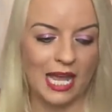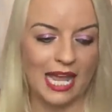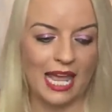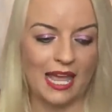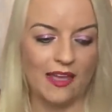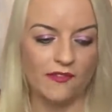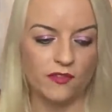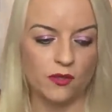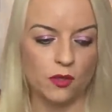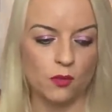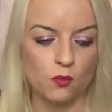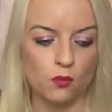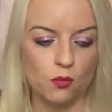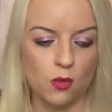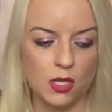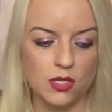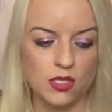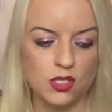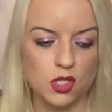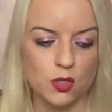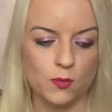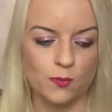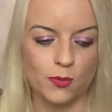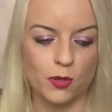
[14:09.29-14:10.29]
if you
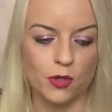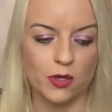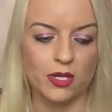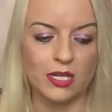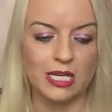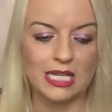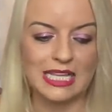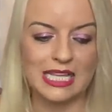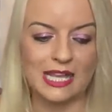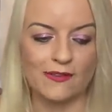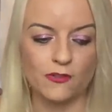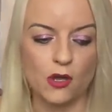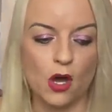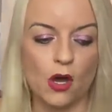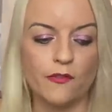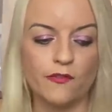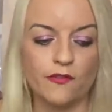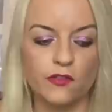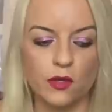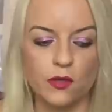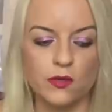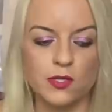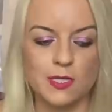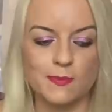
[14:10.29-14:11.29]
want to book, they've got a
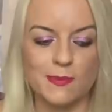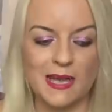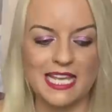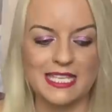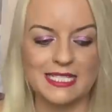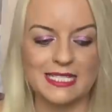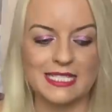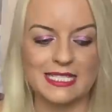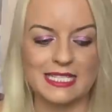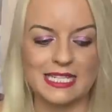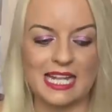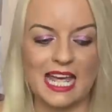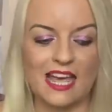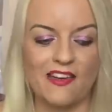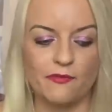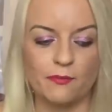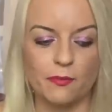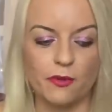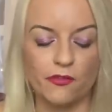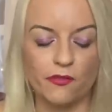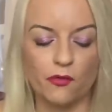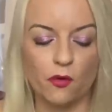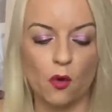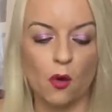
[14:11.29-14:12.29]
few spaces left
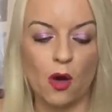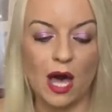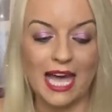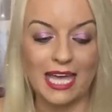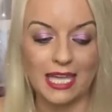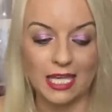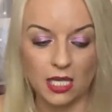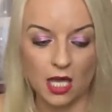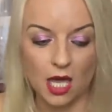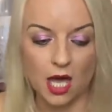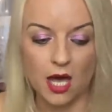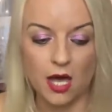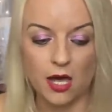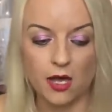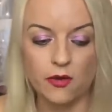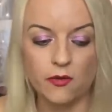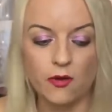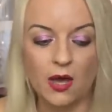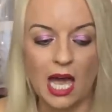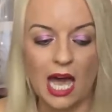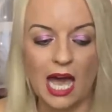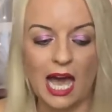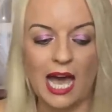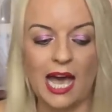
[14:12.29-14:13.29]
before I go.
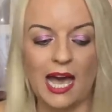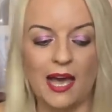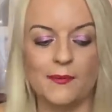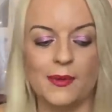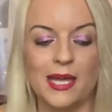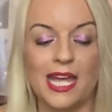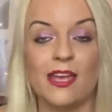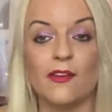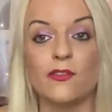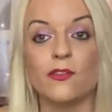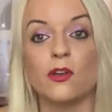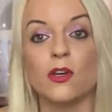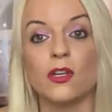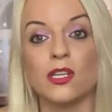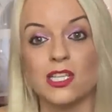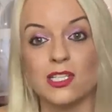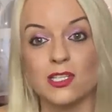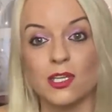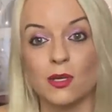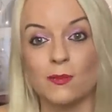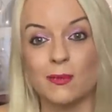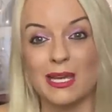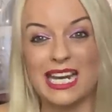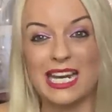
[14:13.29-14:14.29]
Um, if not, there's
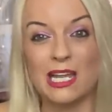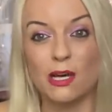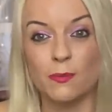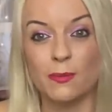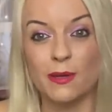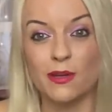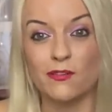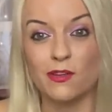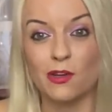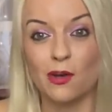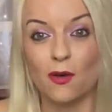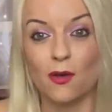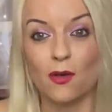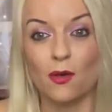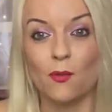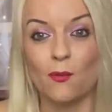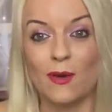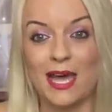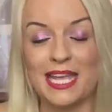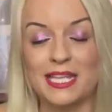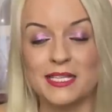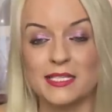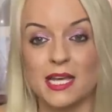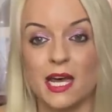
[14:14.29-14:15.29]
going to be a little bit of a longer
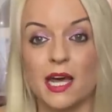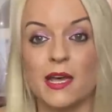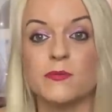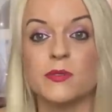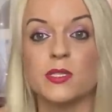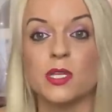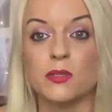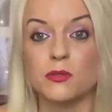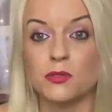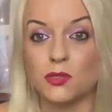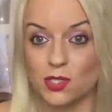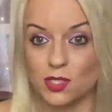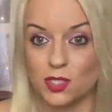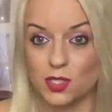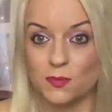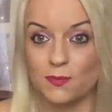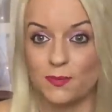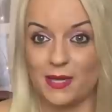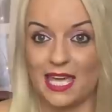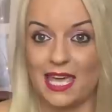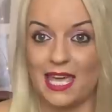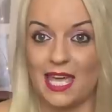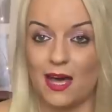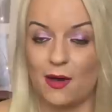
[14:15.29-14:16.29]
wait time, so just
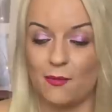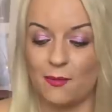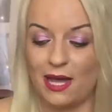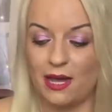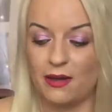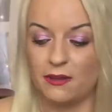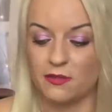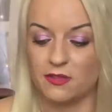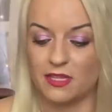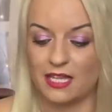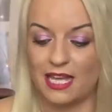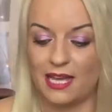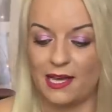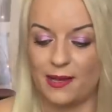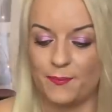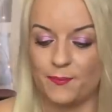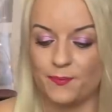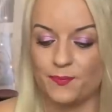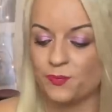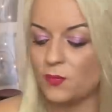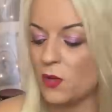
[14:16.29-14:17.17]
be aware of that.